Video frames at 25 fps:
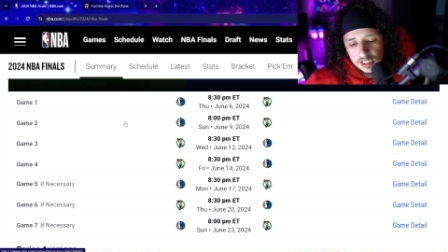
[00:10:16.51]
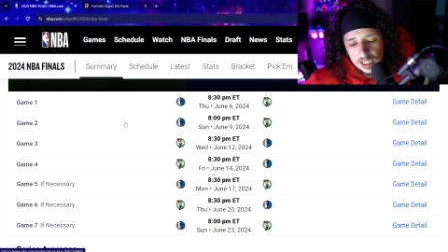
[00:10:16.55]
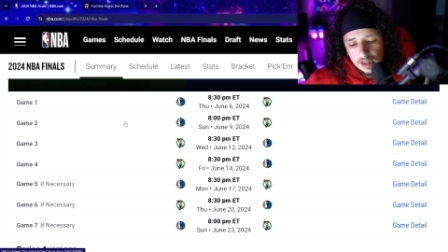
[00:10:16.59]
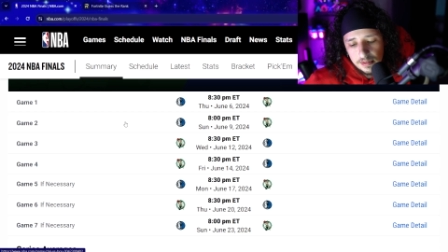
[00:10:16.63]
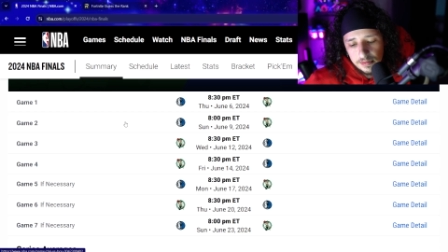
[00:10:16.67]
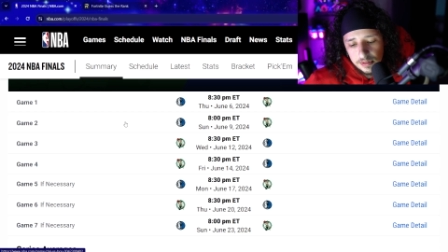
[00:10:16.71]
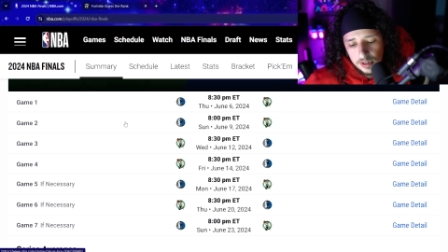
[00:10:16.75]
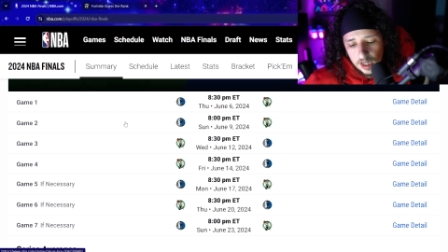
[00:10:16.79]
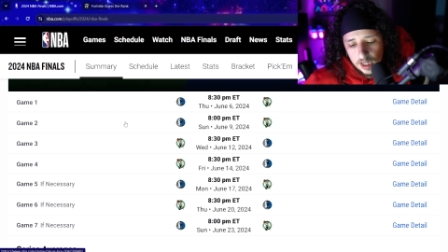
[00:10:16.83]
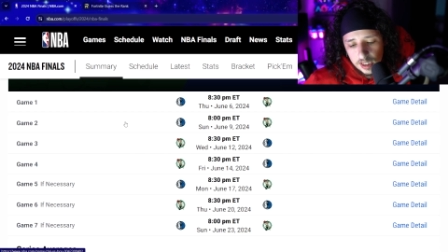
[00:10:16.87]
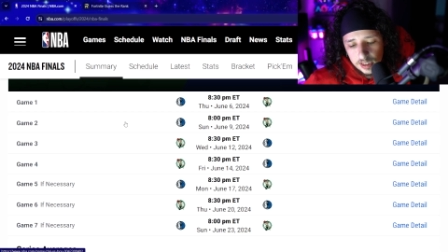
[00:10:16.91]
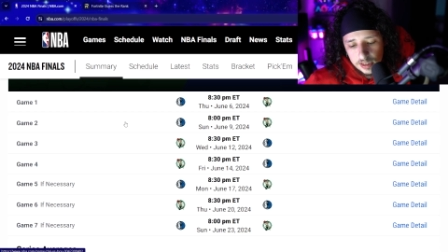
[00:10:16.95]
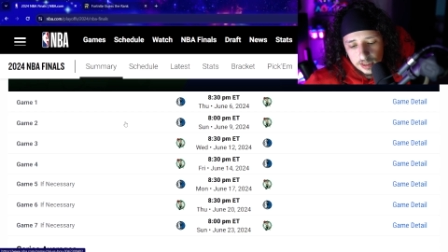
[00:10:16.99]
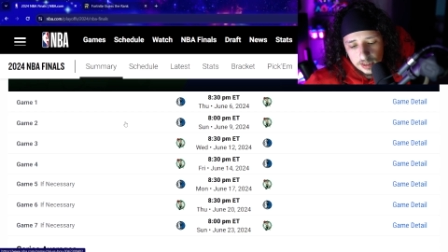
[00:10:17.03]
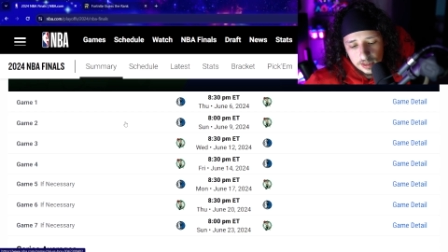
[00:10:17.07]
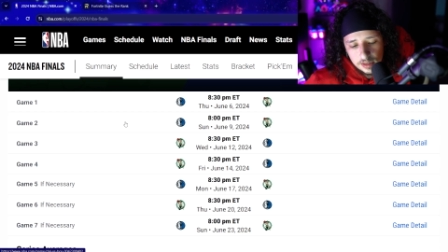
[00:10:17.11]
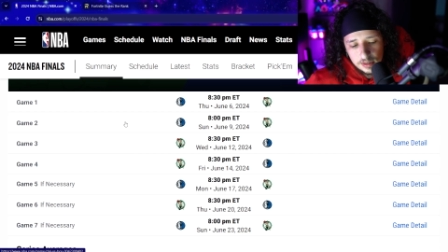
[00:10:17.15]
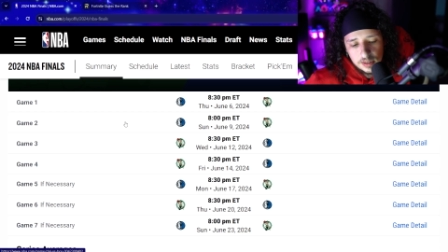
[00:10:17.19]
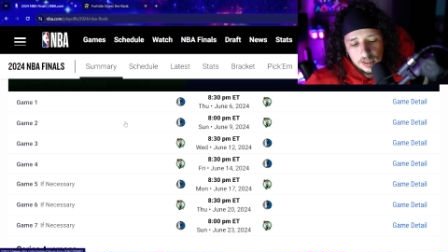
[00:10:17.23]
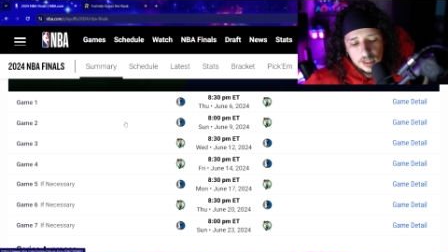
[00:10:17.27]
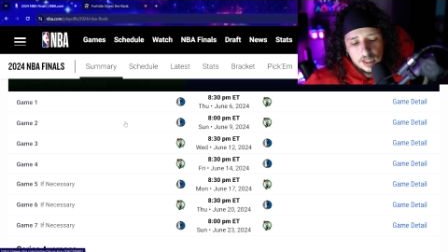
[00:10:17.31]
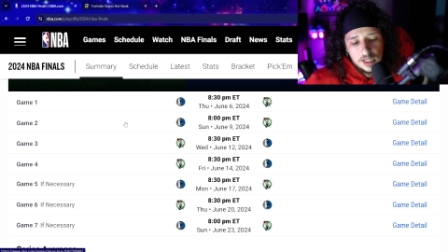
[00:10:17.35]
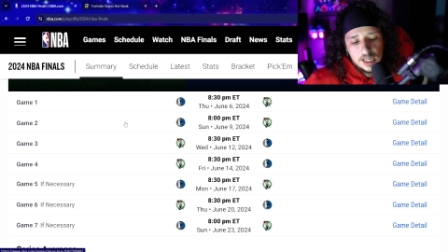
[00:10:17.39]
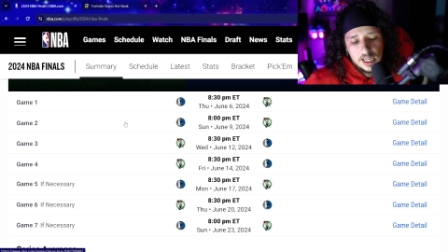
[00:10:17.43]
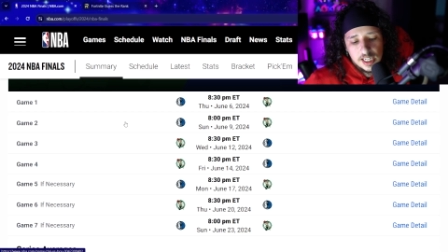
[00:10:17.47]
have lost,
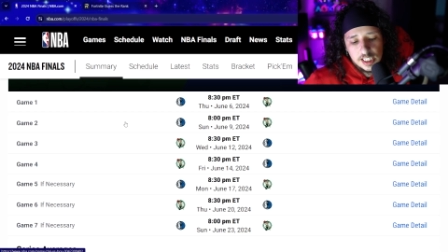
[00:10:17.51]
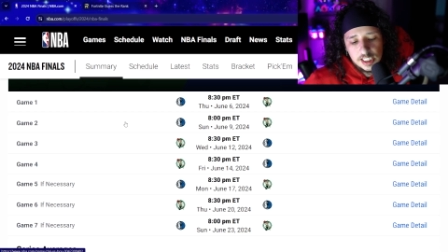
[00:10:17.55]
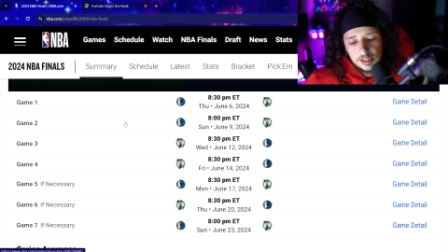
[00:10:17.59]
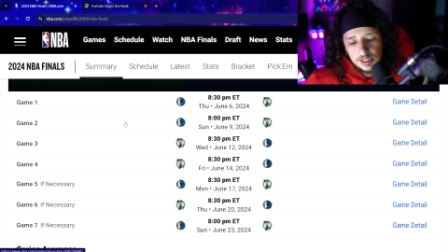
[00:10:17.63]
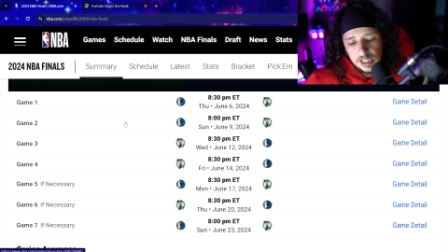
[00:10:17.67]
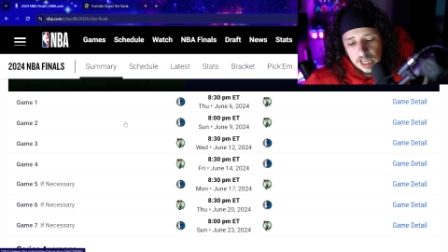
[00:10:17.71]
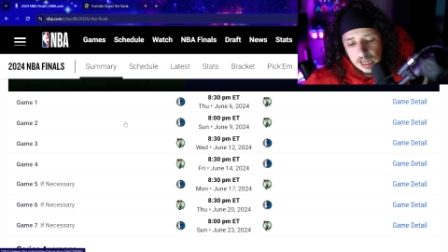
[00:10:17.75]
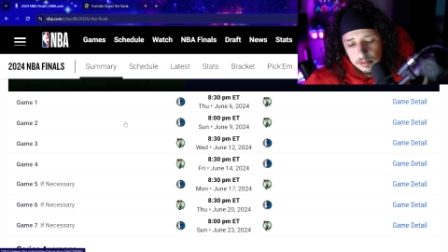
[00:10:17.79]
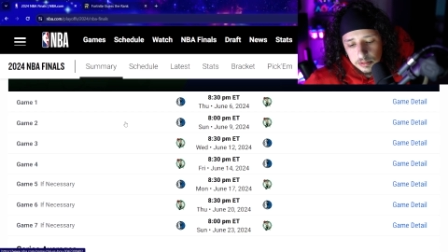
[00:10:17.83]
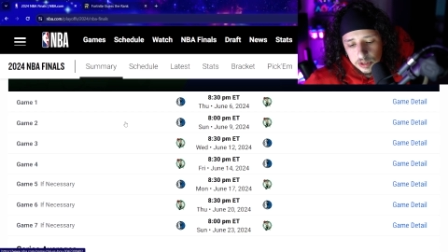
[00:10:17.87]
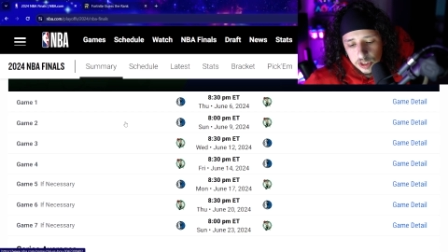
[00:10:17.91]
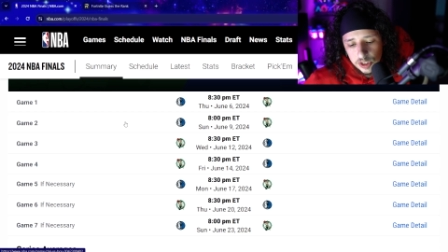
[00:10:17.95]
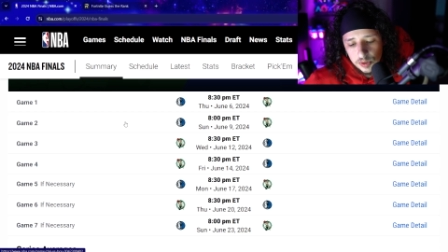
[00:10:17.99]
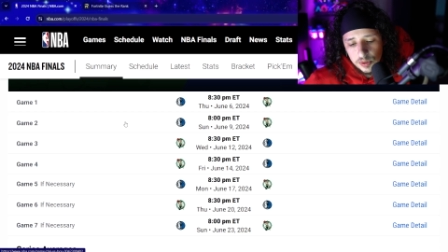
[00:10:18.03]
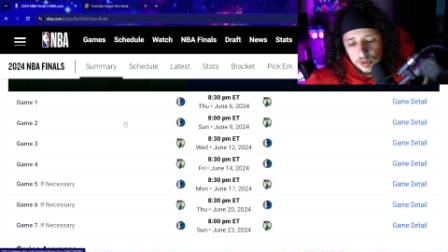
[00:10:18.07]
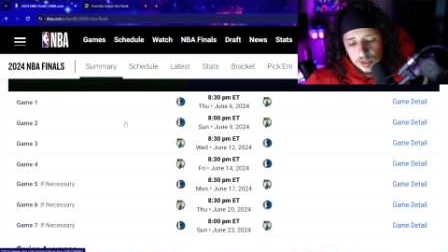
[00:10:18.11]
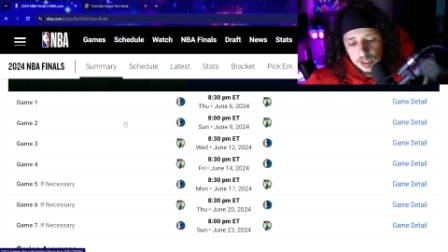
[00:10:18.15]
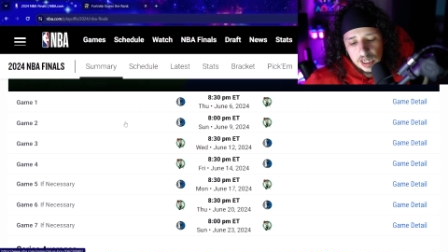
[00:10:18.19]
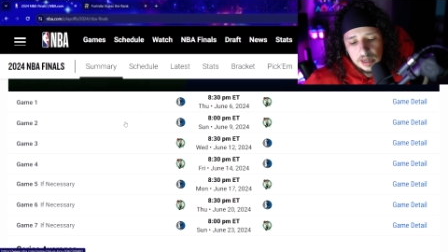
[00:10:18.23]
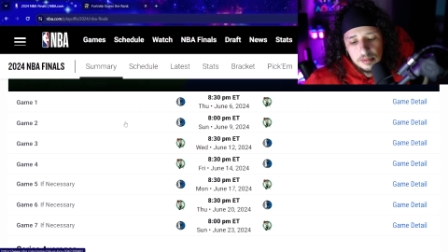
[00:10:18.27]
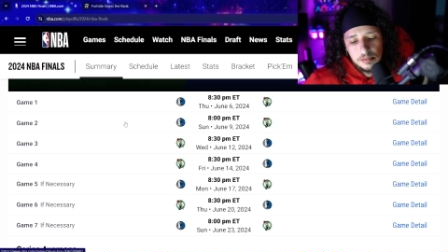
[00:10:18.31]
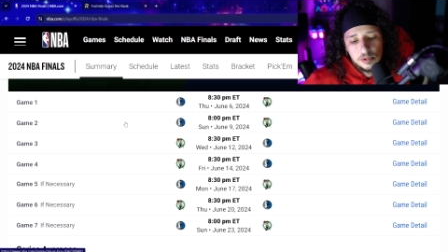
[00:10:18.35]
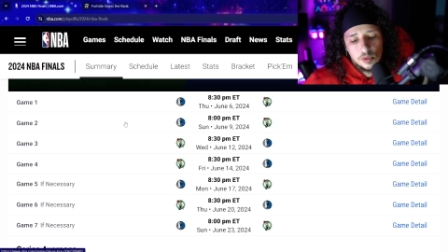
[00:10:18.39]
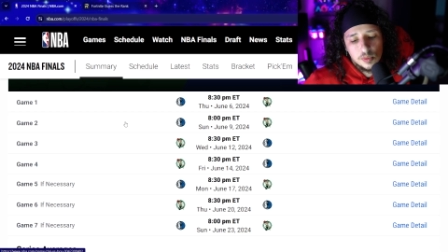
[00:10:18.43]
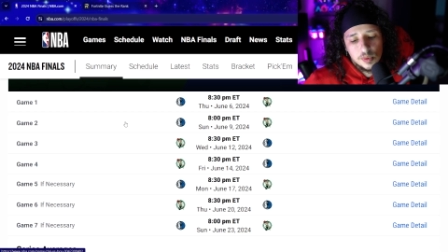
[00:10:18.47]
it's game two and
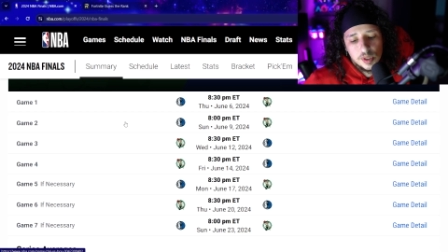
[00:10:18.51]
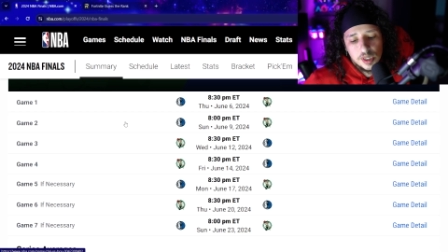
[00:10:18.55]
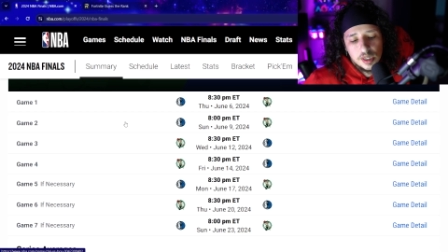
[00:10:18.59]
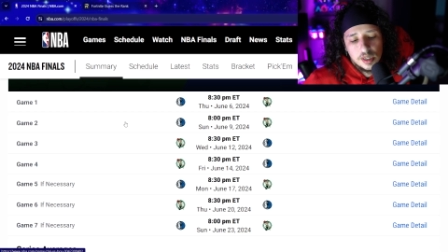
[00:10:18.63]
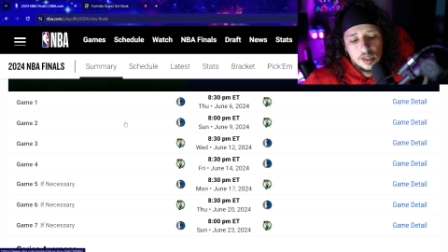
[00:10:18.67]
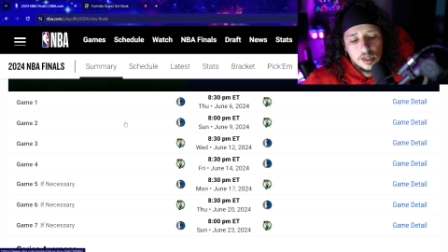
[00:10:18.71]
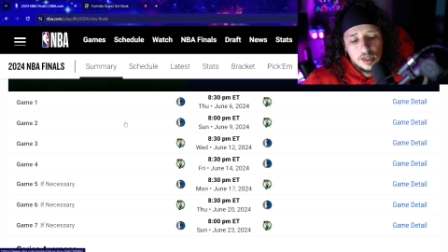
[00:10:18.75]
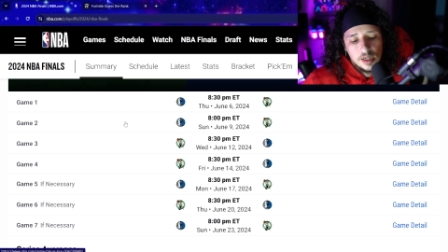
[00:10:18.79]
game three.